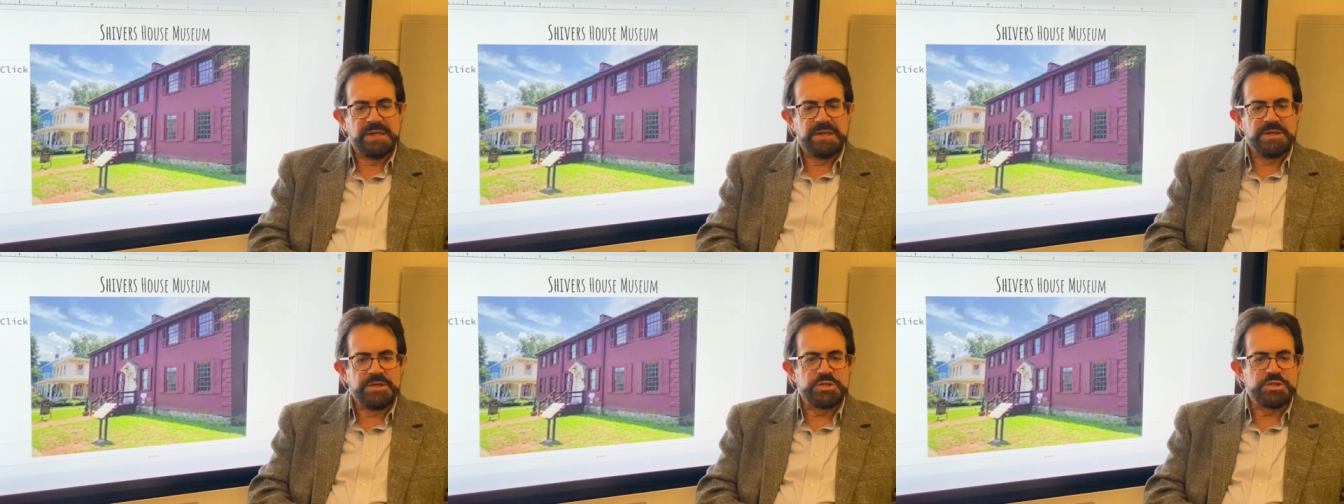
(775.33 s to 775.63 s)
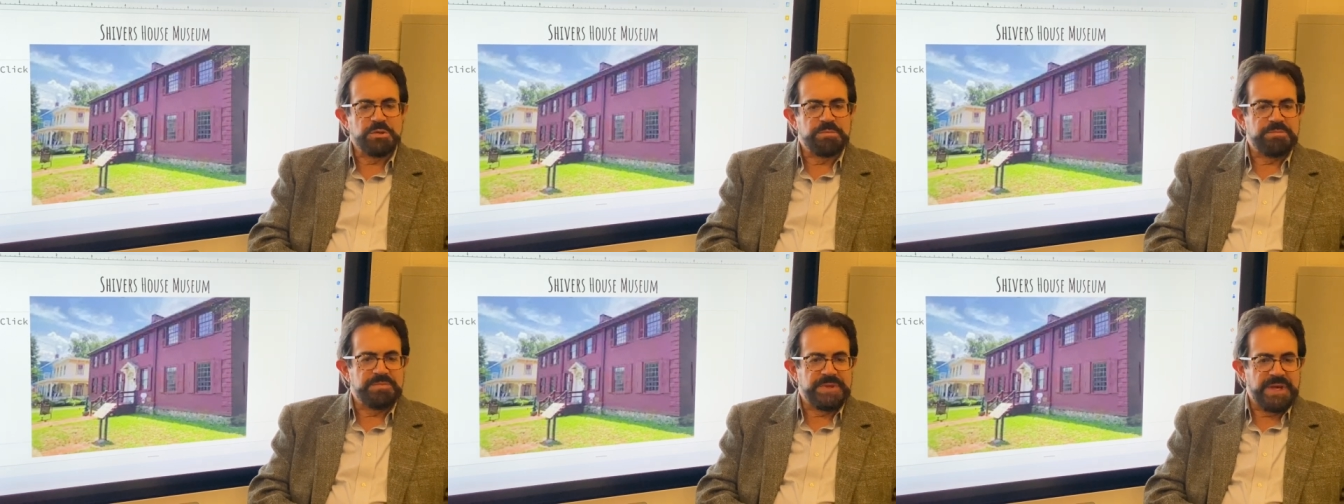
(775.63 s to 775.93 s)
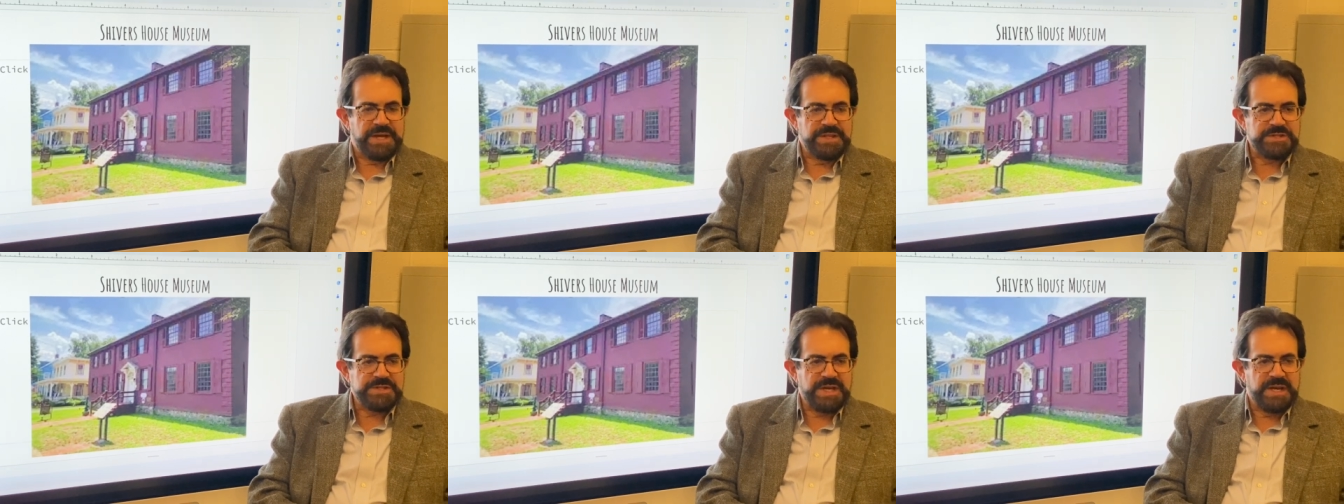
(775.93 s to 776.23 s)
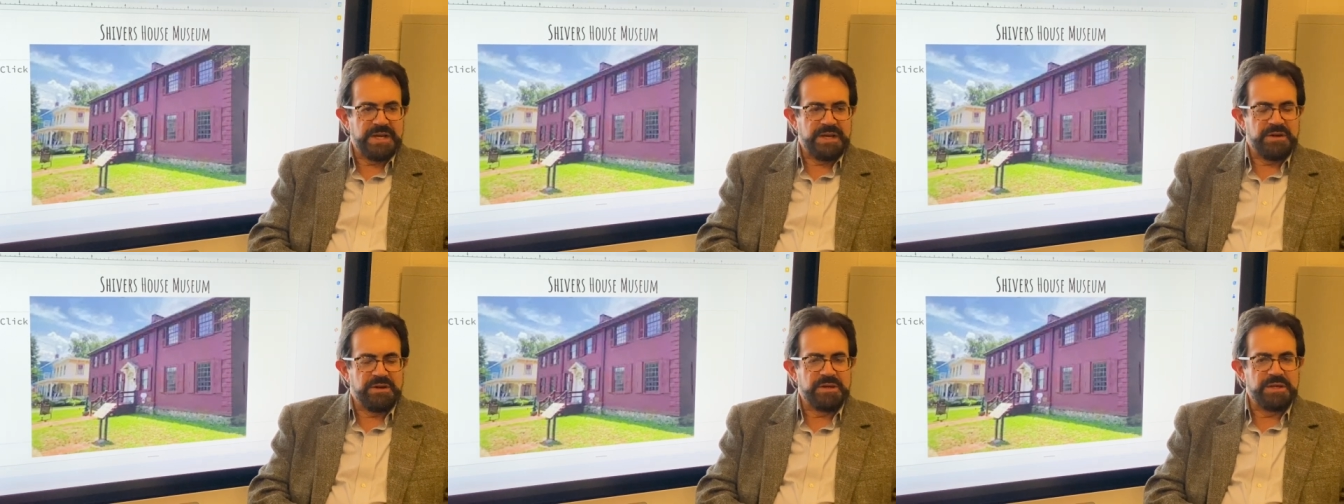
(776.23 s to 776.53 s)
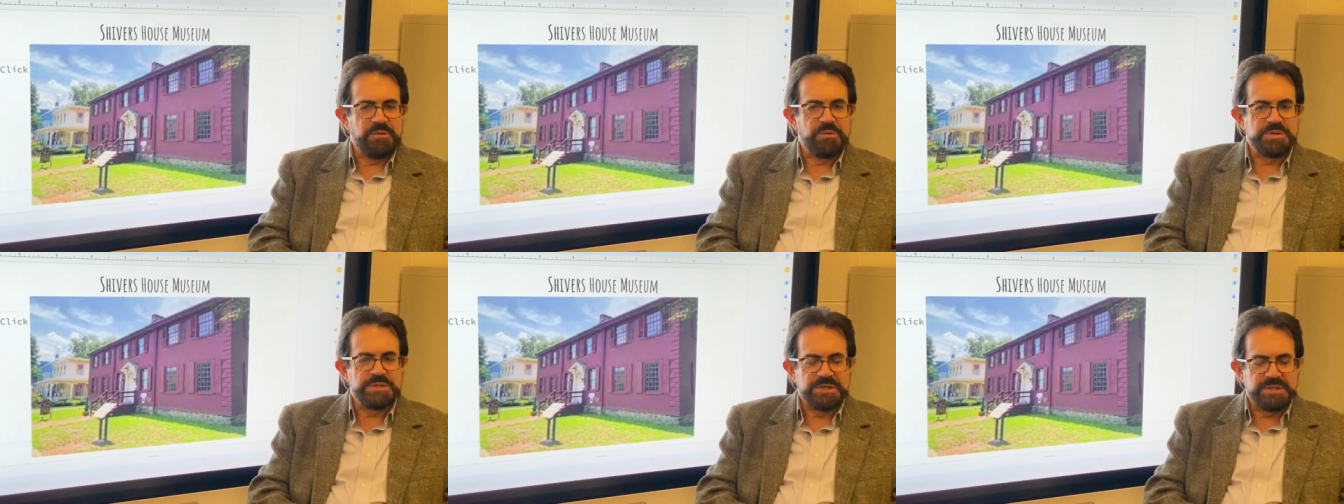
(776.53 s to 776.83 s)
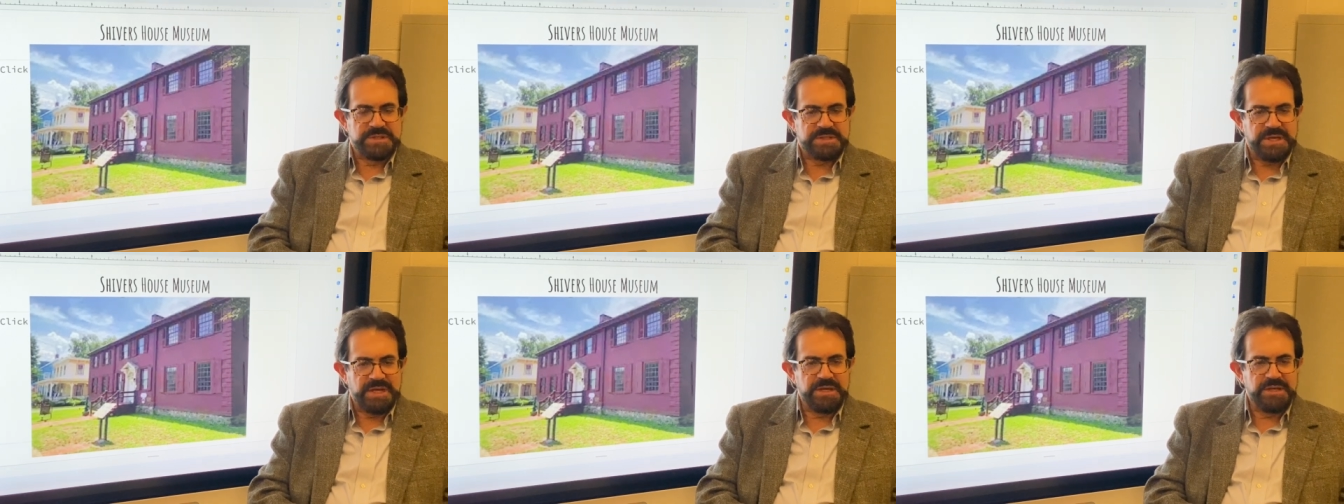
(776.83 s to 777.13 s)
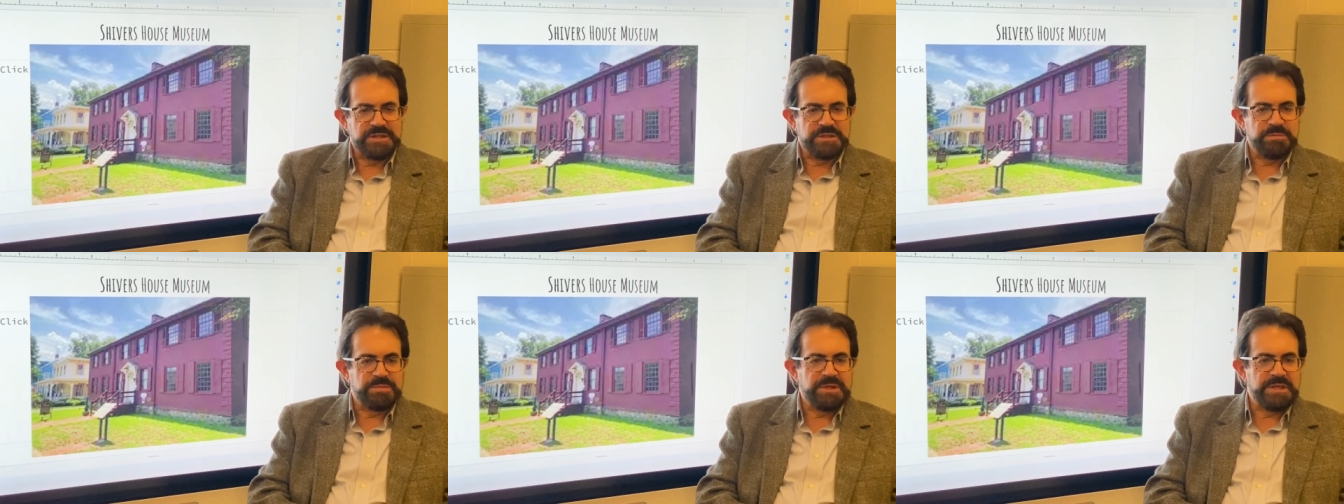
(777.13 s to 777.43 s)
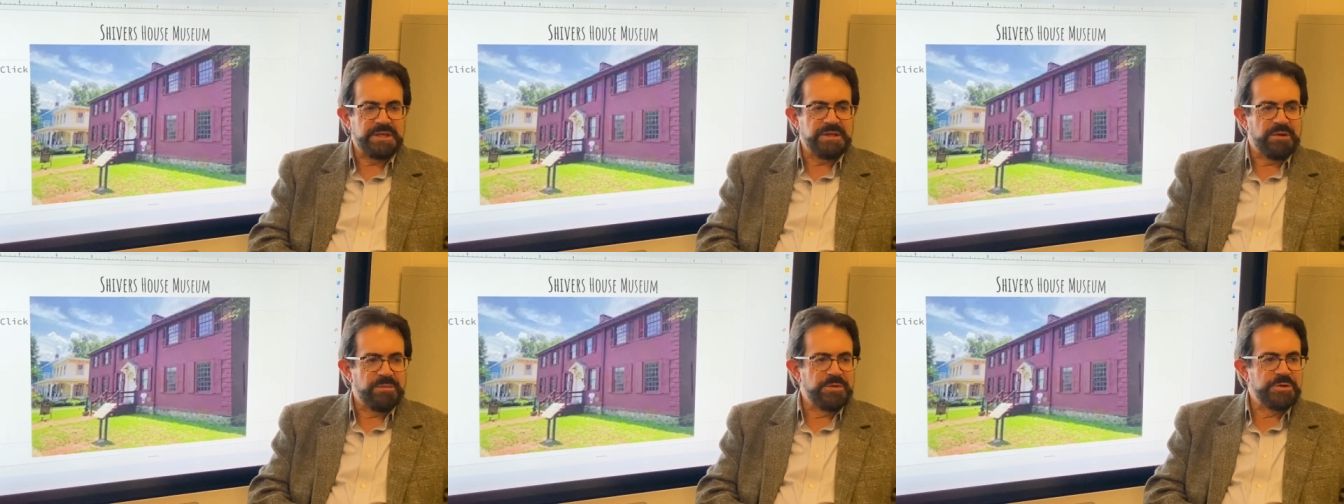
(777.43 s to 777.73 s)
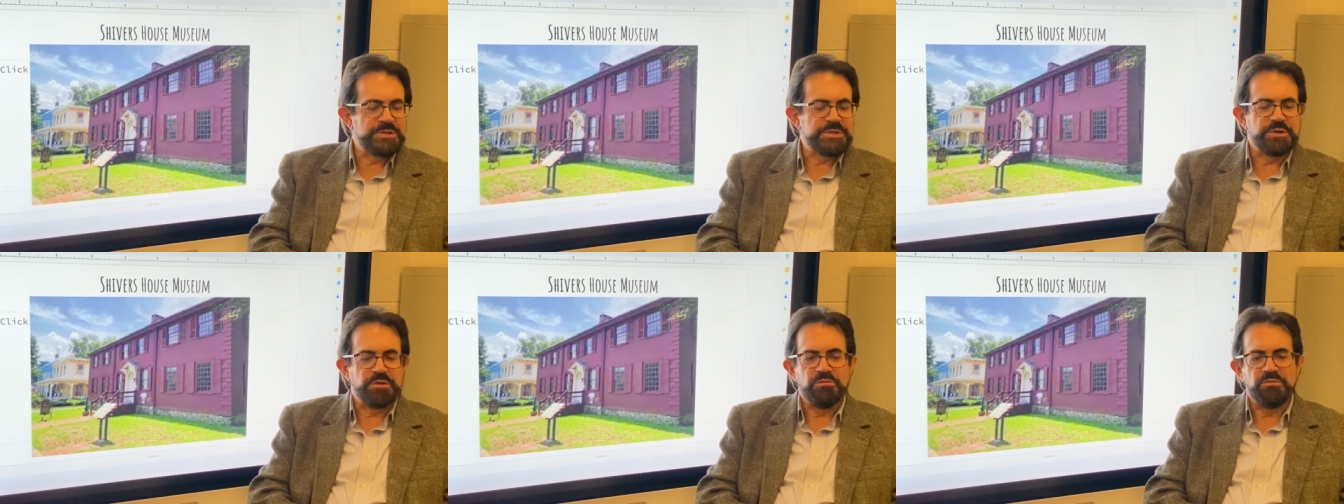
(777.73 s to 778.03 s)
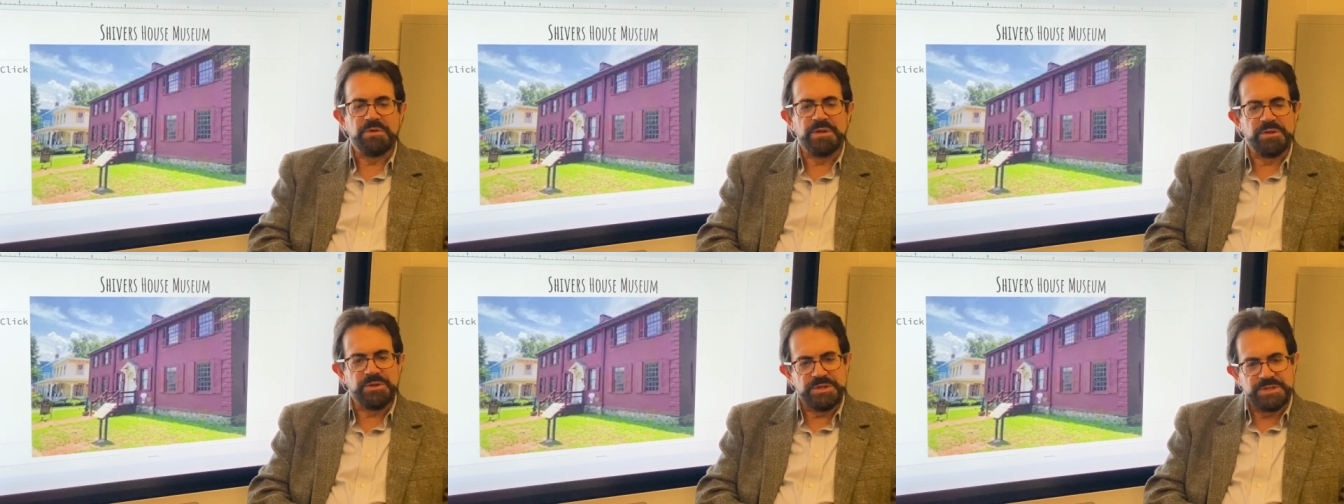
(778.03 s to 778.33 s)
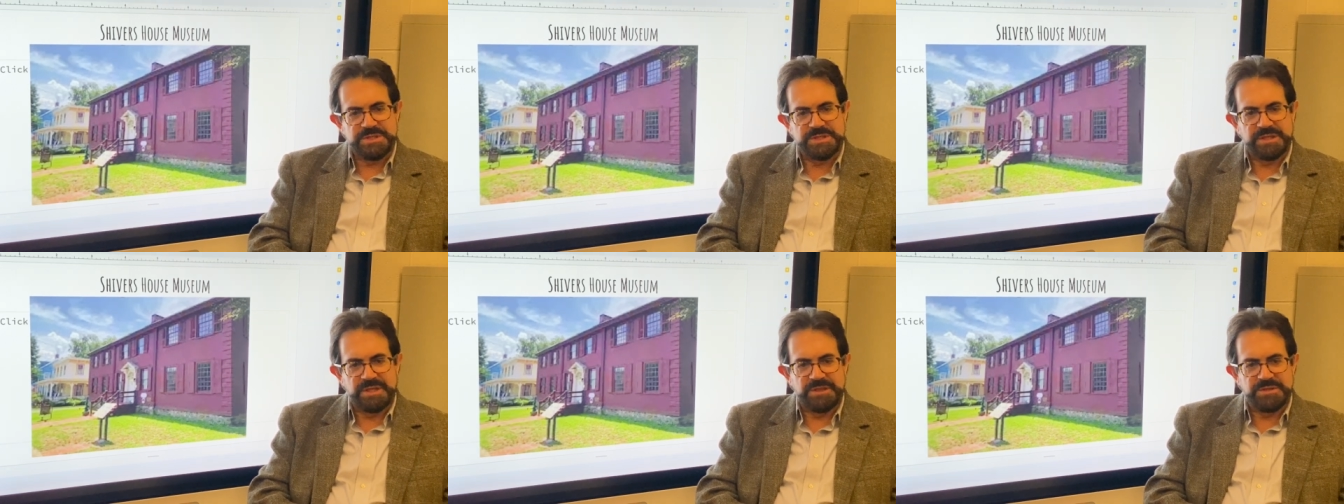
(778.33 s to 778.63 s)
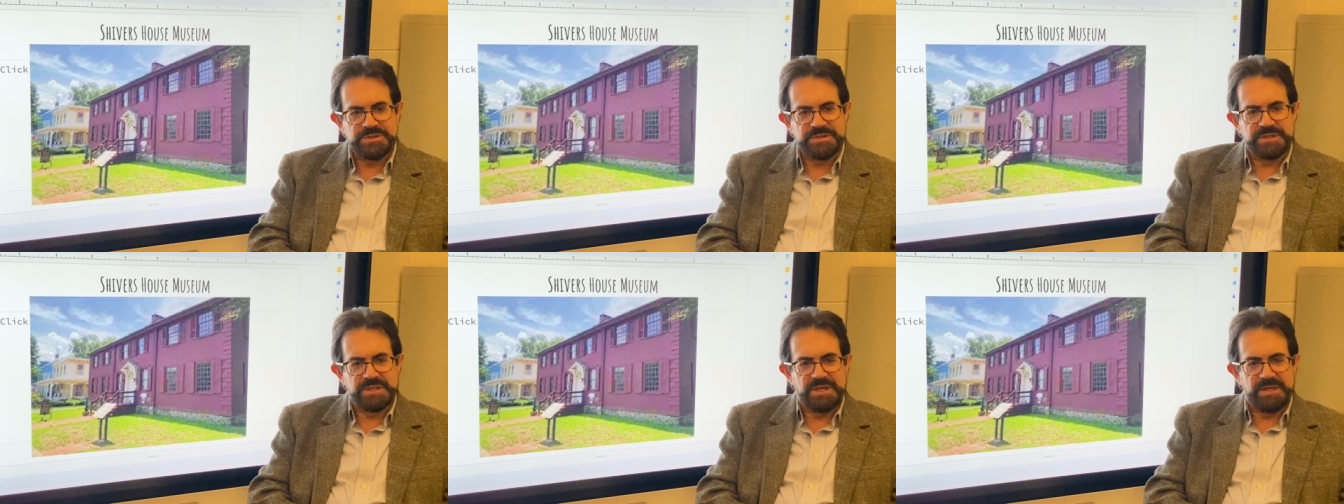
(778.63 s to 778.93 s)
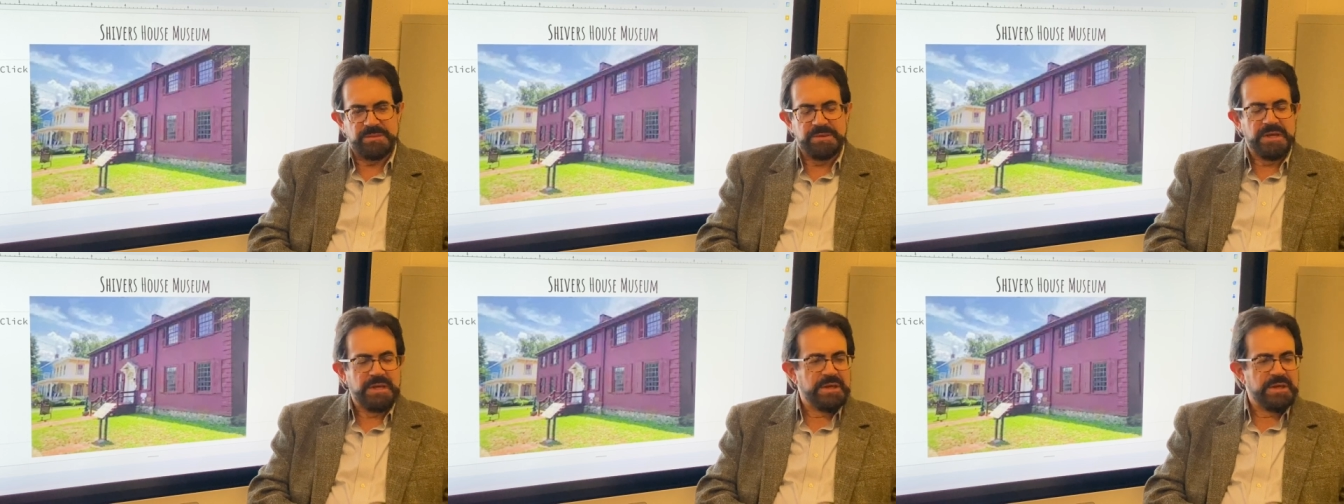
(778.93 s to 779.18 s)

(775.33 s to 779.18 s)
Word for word: so that's how it was intended to be almost a real estate stop.